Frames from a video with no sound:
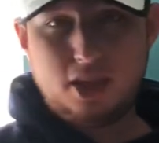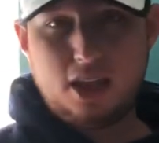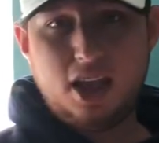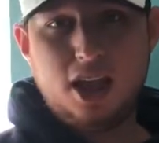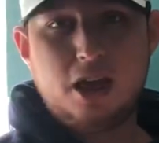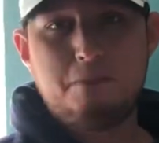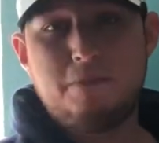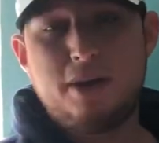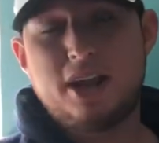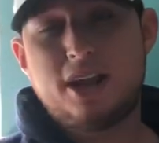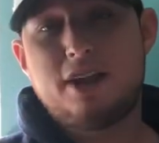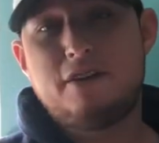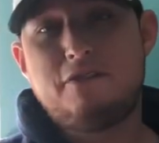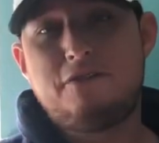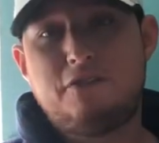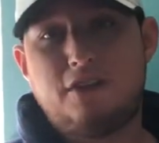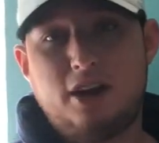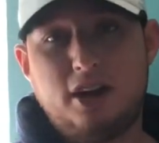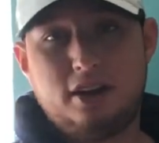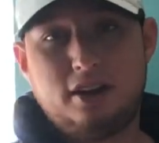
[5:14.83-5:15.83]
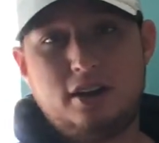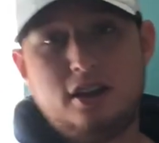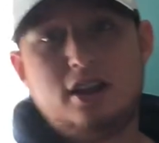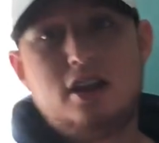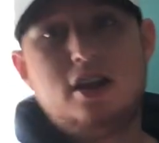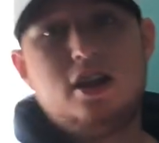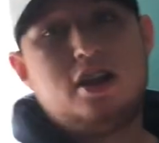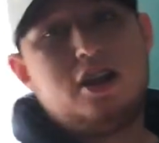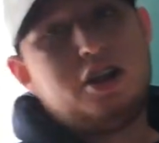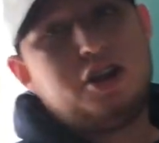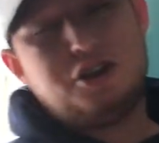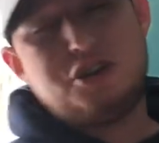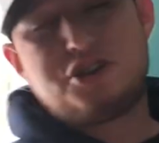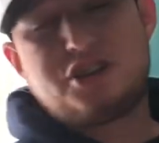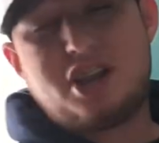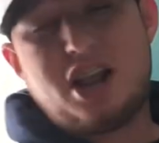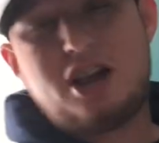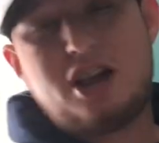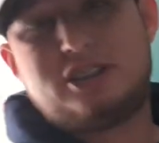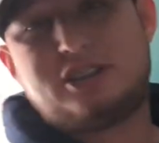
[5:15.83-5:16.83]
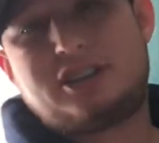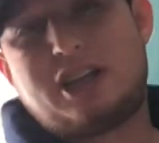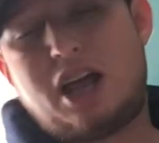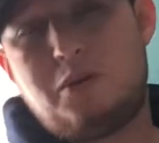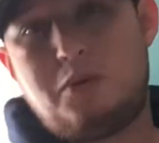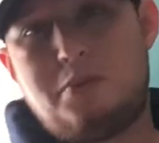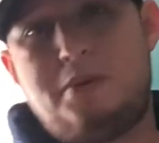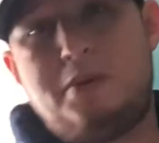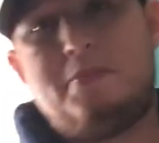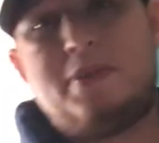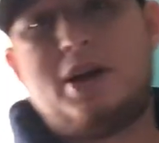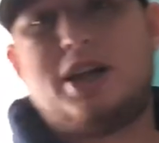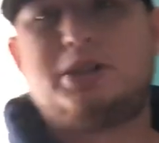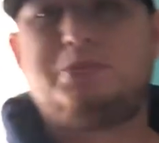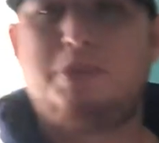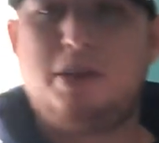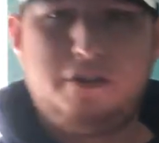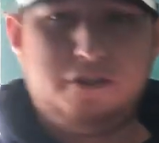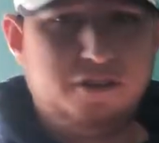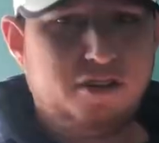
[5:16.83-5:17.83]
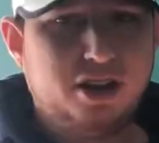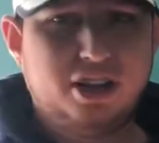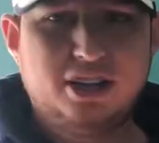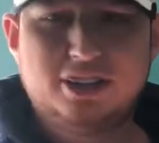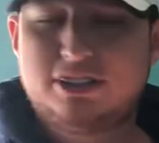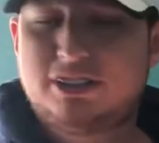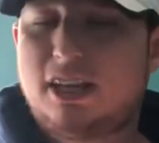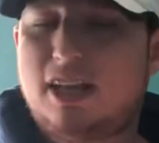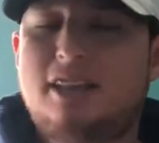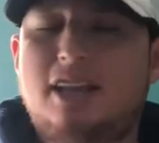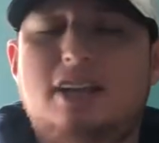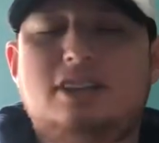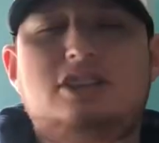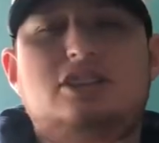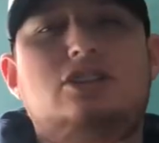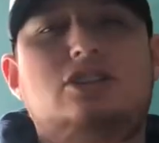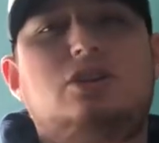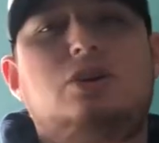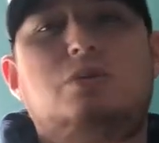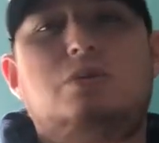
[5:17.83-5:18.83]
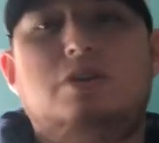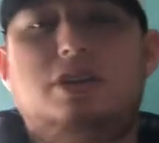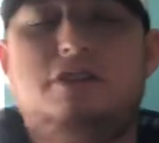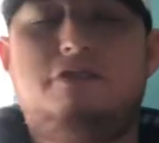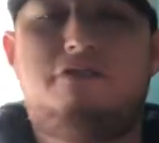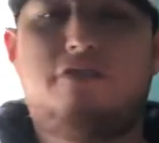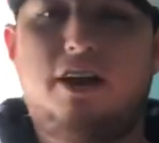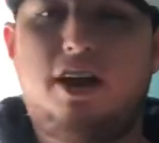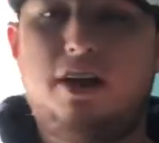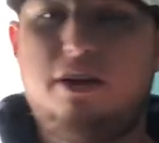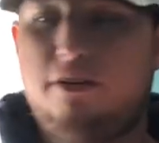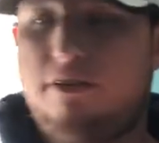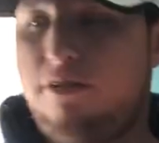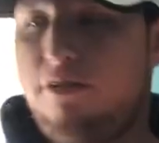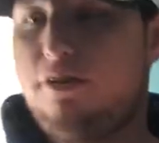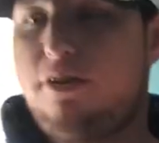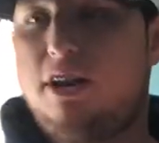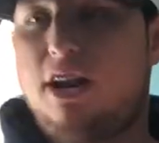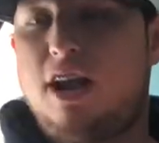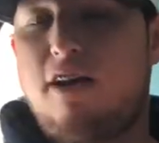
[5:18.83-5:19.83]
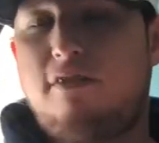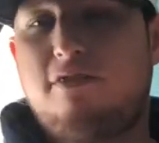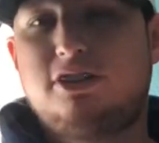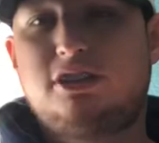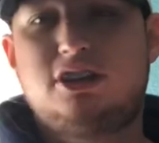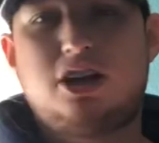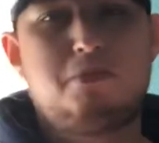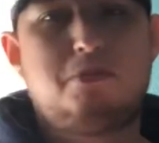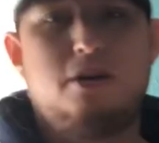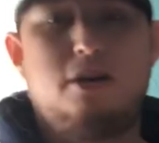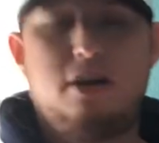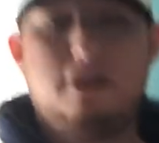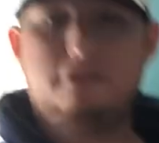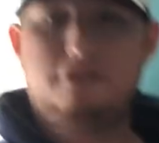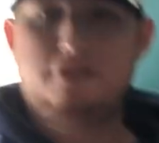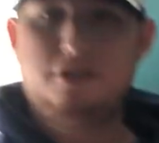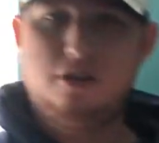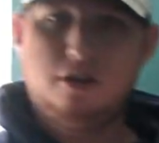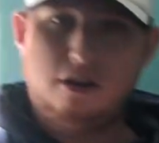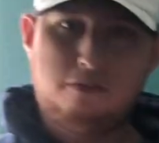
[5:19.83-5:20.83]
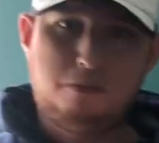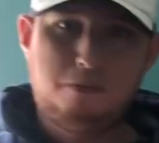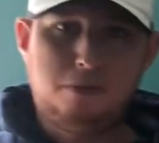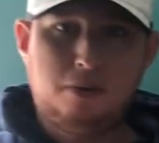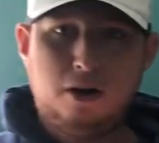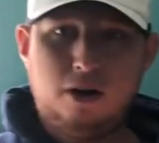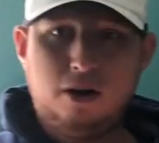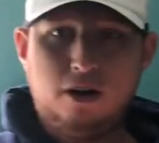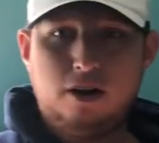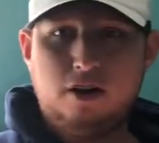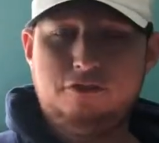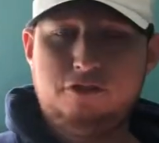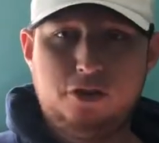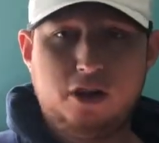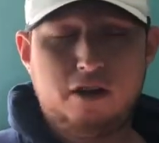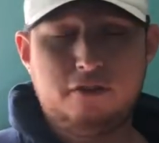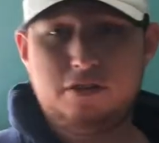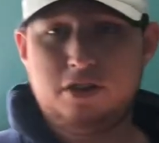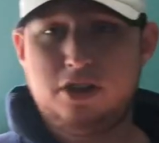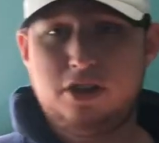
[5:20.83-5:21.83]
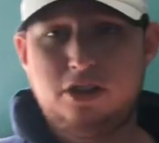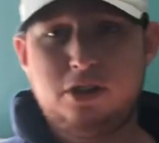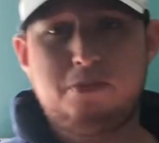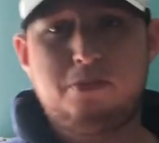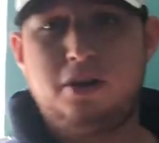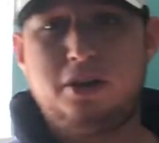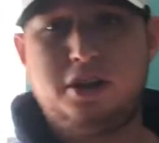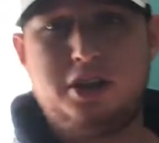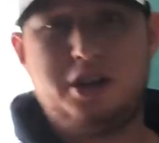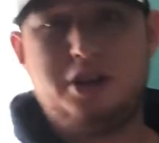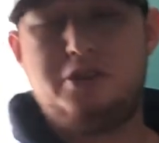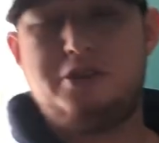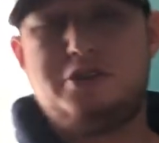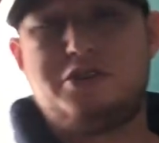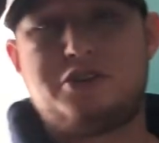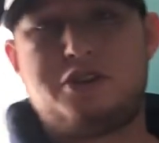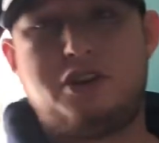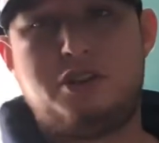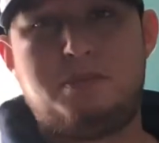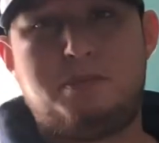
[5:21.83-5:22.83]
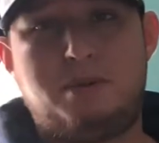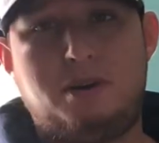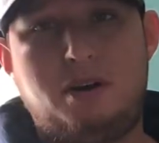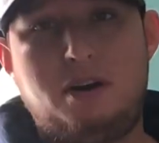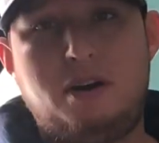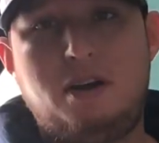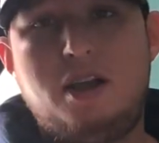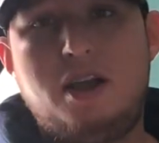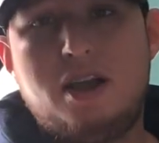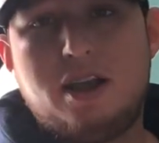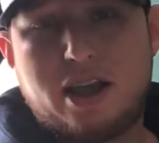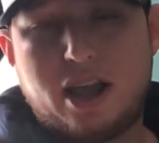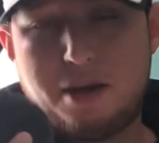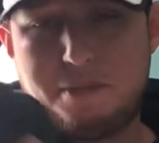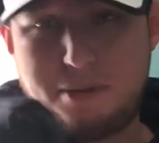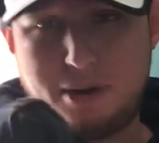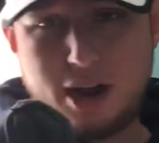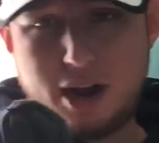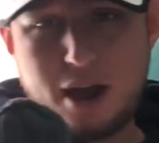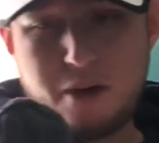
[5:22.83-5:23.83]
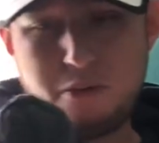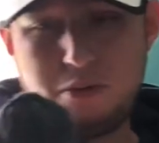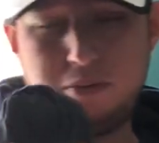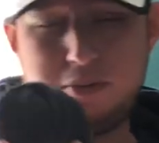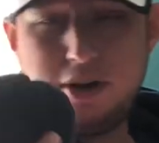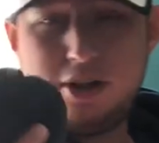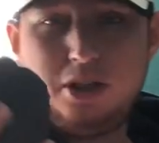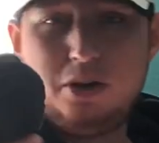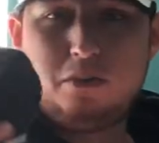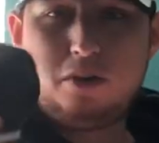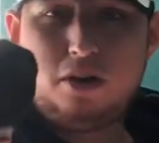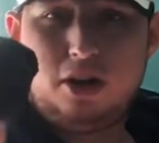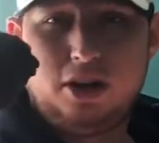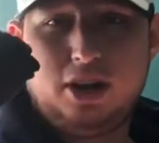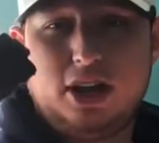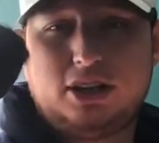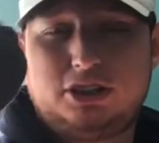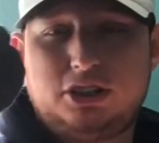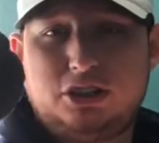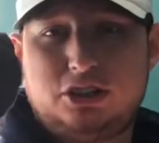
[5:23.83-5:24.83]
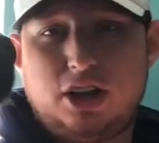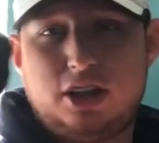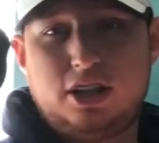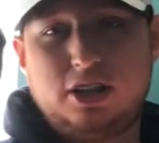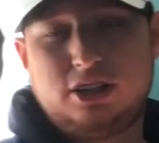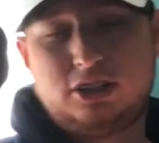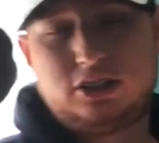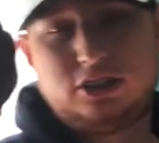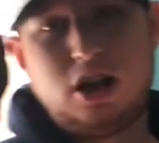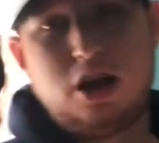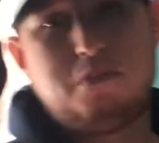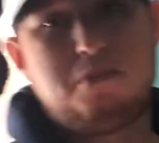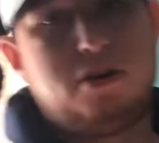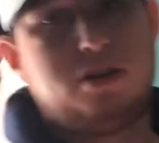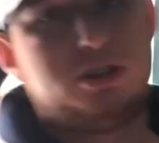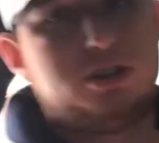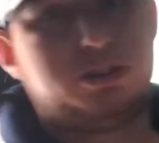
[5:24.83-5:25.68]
And make it fun. Usually outside would be best, but if you're inside, that's totally fine. You can have a sock ball, and if you don't have a ball, if you have another ball, you can use your other ball, okay? But I would really want you guys to try this sock ball.